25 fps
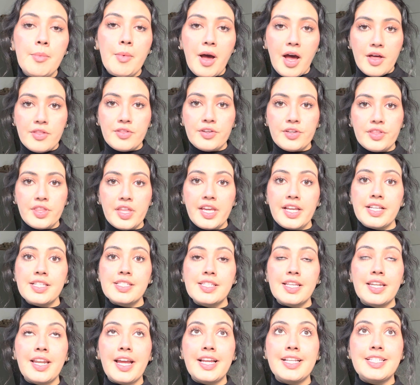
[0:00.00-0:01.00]
other things
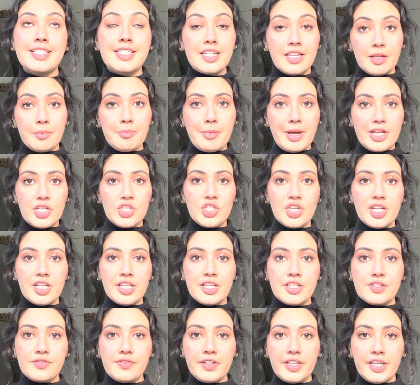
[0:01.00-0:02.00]
that I didn't mention in
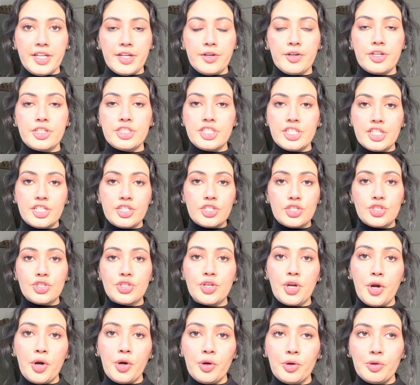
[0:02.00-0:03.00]
this video or didn't
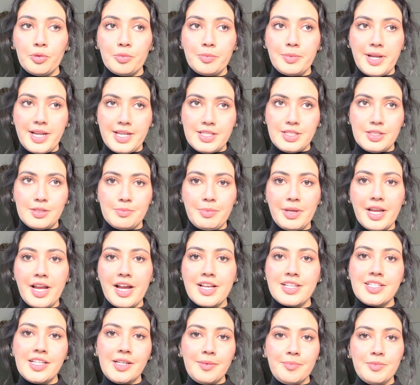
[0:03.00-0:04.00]
show, it's
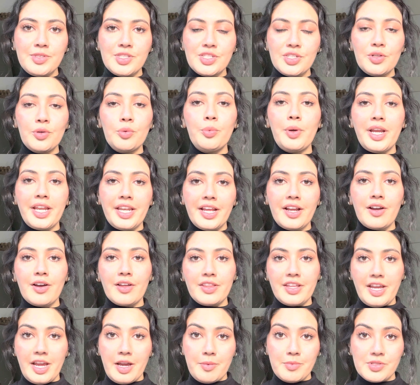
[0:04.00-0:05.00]
because I'm still waiting on
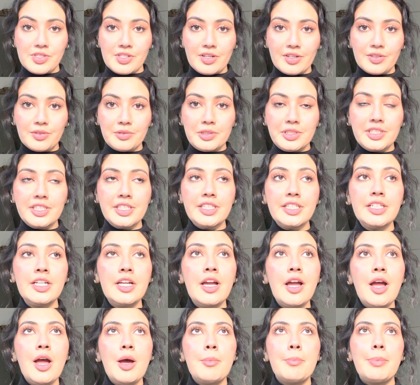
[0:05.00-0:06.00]
the Amazon order,
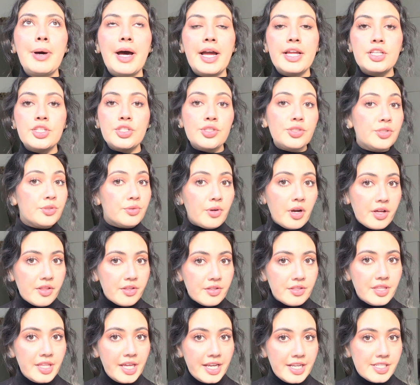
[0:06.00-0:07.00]
but two
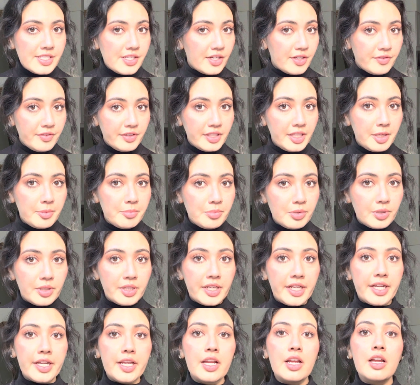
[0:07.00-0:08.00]
other things that are really
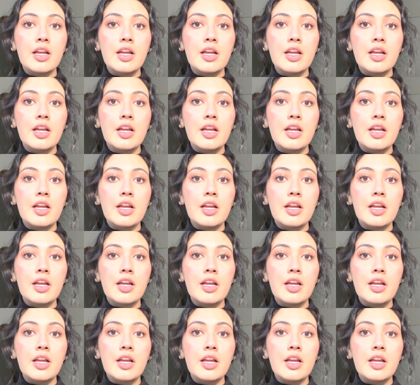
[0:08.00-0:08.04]
important: